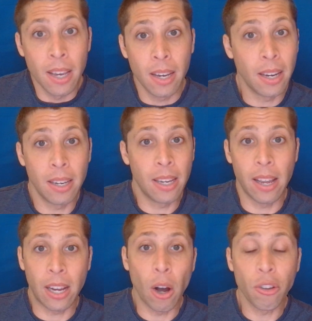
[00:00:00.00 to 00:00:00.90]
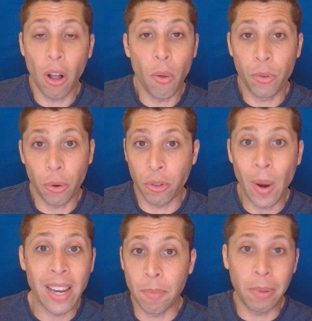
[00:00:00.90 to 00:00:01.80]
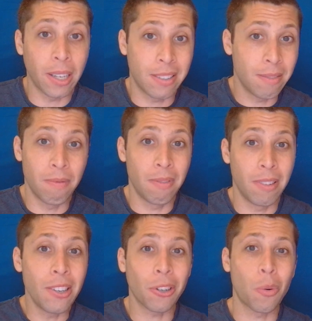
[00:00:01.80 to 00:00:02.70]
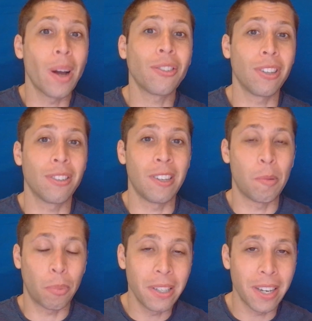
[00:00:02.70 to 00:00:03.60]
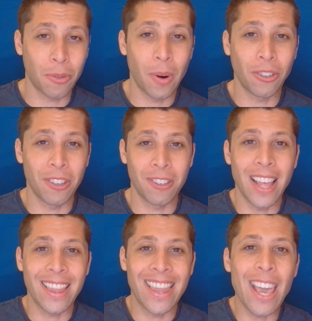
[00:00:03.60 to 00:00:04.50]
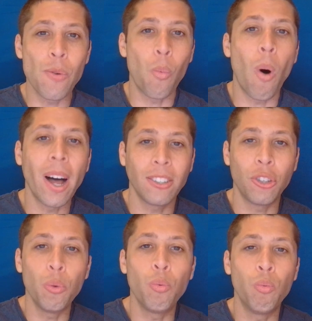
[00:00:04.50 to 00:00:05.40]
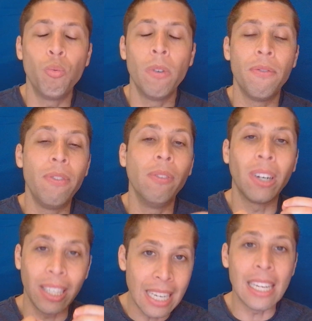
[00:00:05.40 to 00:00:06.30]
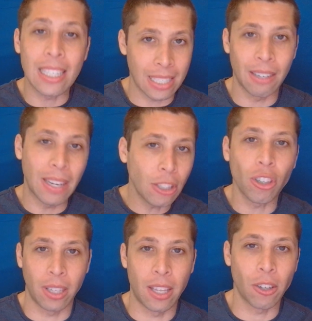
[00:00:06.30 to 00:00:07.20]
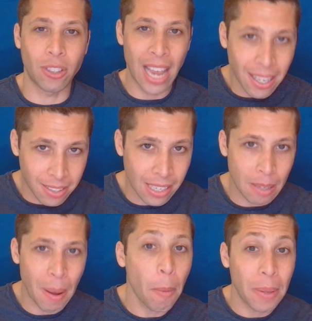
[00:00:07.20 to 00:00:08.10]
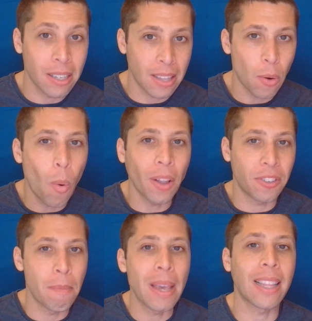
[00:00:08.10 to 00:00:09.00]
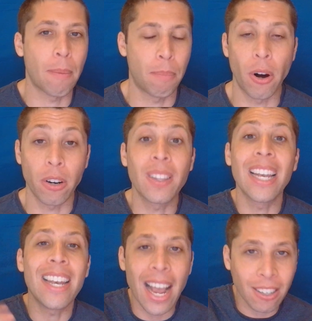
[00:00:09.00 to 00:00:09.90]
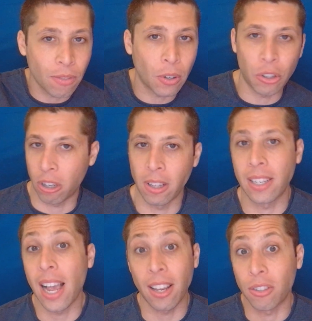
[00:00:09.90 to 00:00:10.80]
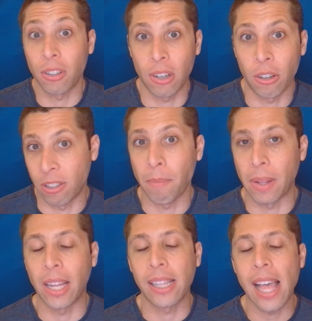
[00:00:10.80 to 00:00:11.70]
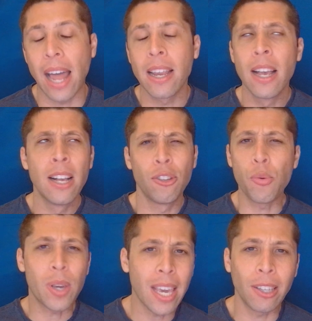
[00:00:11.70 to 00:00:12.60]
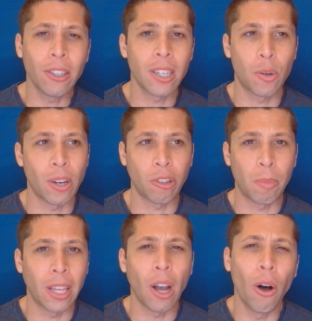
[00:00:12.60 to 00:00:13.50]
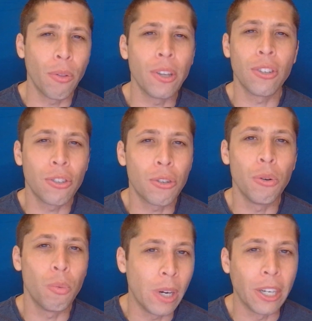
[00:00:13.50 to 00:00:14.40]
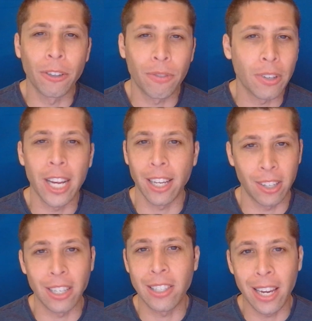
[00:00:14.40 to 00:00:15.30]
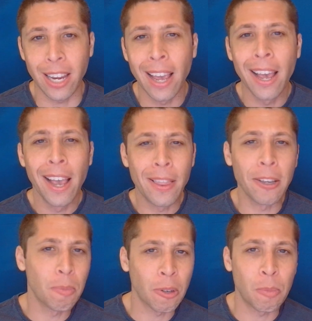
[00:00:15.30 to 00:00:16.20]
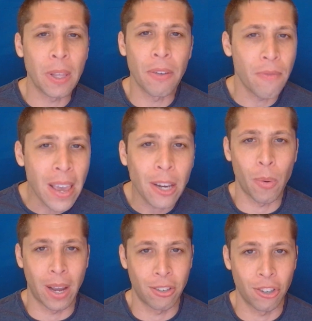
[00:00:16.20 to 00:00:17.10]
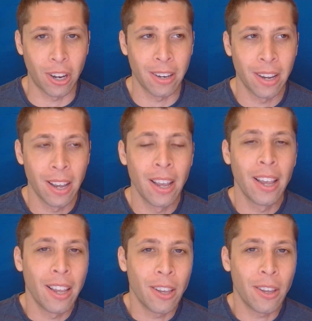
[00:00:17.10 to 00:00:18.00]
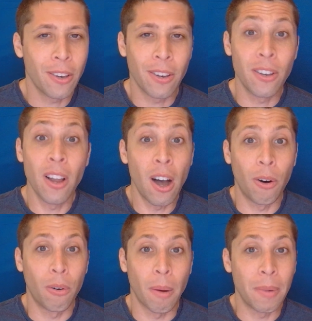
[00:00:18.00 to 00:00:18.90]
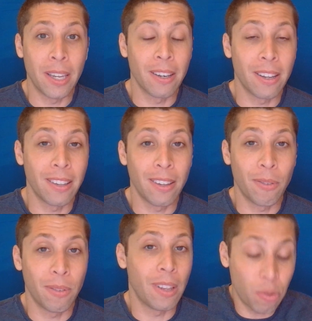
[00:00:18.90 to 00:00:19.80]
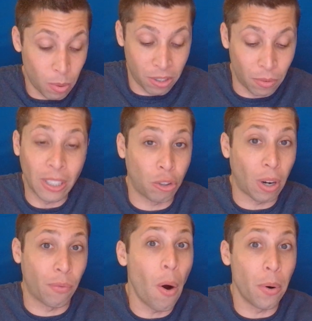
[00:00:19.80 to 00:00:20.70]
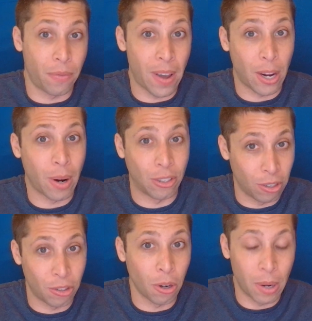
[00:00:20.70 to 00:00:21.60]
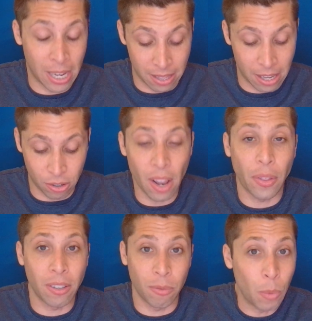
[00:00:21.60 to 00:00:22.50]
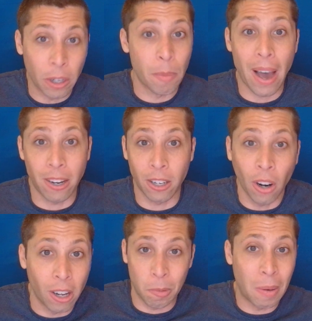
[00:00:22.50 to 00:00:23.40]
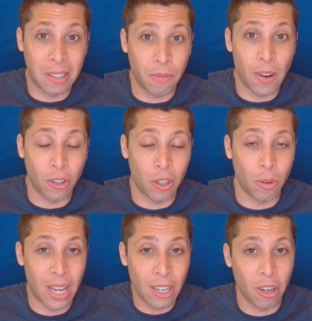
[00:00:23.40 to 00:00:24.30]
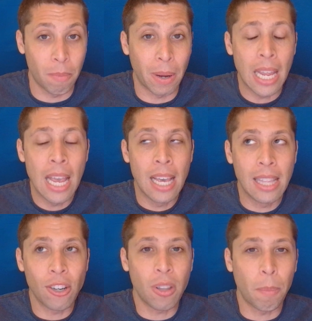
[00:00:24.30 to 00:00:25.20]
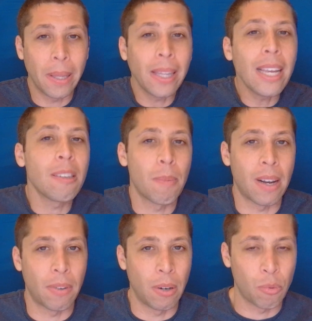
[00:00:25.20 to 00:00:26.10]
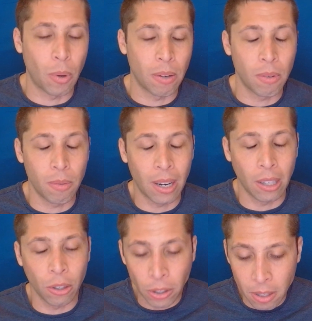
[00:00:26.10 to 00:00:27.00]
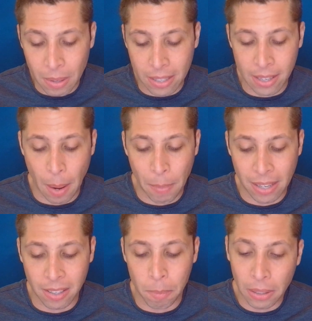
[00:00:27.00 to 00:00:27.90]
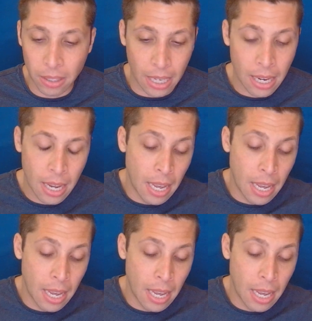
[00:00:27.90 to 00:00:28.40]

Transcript: It, goes all sorts of ways. plus, these are questions, these pretest questions that they want to re- release eventually. They're testing them out because they want to make them part of the next version of the test or, or something like that. So you can't look at a question and be like, oh, this is too weird for the SAT. This must be the fake question no, I mean this one's a really straightforward fake question, so it, there's nothing weird about it at all. It's basic function notation, but just the placement of it is what alerted me to that possibility.